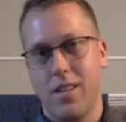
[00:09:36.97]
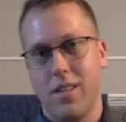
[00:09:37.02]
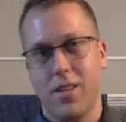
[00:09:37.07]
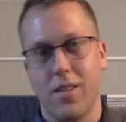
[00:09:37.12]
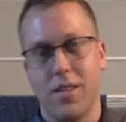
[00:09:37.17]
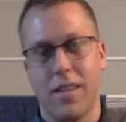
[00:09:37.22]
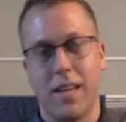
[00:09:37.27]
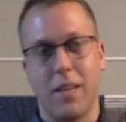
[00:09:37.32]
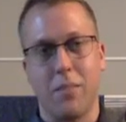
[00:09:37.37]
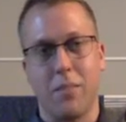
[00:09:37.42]

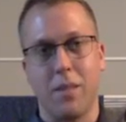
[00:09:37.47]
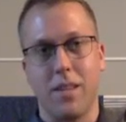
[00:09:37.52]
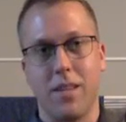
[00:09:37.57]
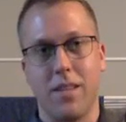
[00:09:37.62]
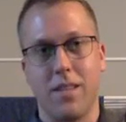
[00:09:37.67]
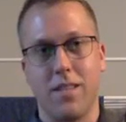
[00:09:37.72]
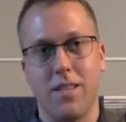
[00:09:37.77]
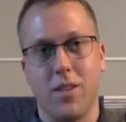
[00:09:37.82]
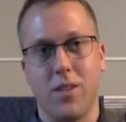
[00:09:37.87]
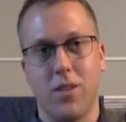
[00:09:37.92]
Can that be
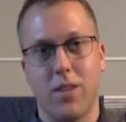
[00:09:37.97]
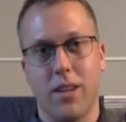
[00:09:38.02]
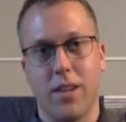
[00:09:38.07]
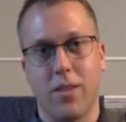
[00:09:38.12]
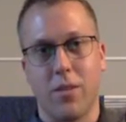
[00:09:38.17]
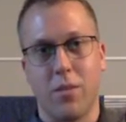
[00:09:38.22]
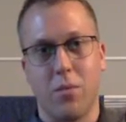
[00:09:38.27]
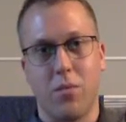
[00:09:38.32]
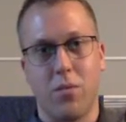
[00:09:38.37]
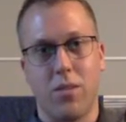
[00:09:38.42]
a
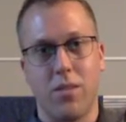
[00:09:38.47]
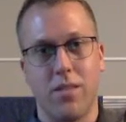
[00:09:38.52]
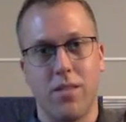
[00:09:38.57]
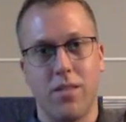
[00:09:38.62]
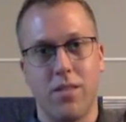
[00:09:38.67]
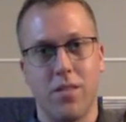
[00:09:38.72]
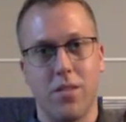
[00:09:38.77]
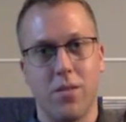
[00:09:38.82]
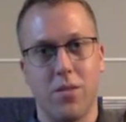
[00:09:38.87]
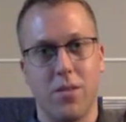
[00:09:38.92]
direct report,
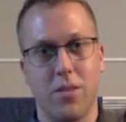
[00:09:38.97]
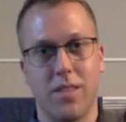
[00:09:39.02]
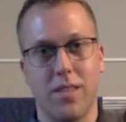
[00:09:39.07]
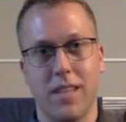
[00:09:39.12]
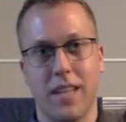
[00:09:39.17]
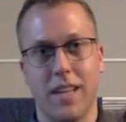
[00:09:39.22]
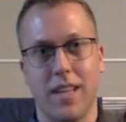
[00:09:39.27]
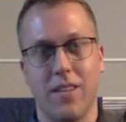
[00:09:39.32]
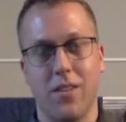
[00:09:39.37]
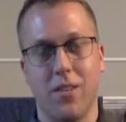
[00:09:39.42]
or is
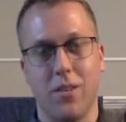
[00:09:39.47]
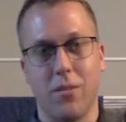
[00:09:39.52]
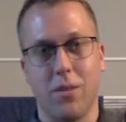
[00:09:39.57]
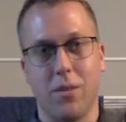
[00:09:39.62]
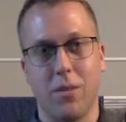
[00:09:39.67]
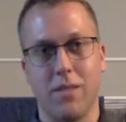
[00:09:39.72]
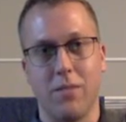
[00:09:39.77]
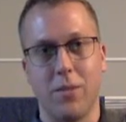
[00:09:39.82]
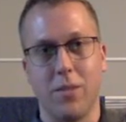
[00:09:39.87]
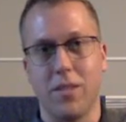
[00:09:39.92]
that, or
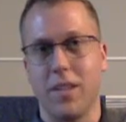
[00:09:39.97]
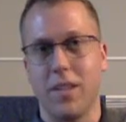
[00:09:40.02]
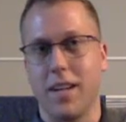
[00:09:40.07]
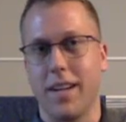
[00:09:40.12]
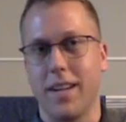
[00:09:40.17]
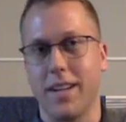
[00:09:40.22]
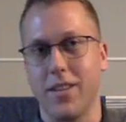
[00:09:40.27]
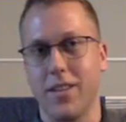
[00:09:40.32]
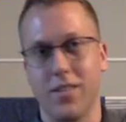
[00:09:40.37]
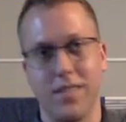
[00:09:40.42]
we're
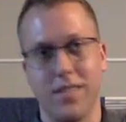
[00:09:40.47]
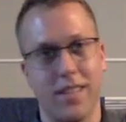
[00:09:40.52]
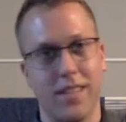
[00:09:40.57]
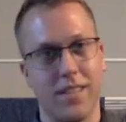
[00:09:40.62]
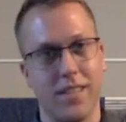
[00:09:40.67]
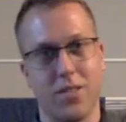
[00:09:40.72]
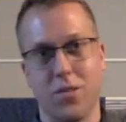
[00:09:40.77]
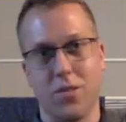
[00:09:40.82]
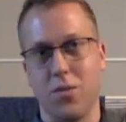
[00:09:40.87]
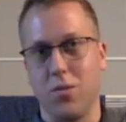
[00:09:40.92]
talking just
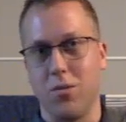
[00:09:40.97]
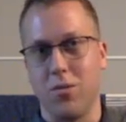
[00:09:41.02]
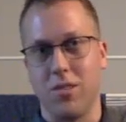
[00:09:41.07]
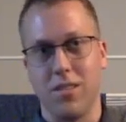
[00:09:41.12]
in school?